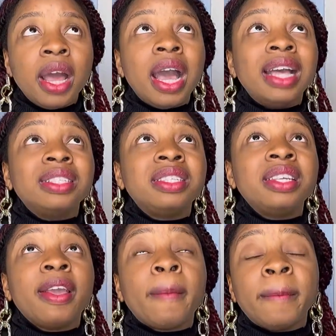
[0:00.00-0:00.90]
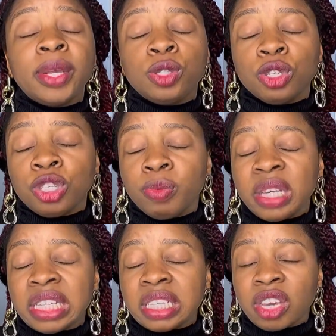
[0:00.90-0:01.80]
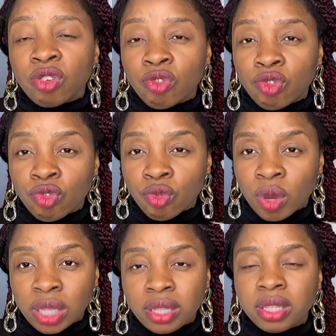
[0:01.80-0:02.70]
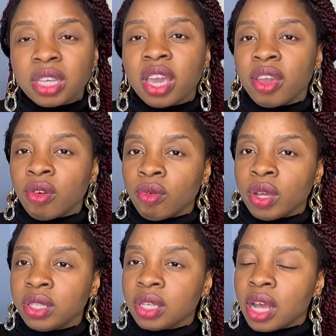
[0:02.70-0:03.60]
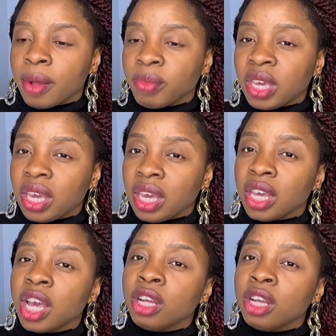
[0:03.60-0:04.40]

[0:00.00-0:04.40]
i'd say mentorship is a great a great um key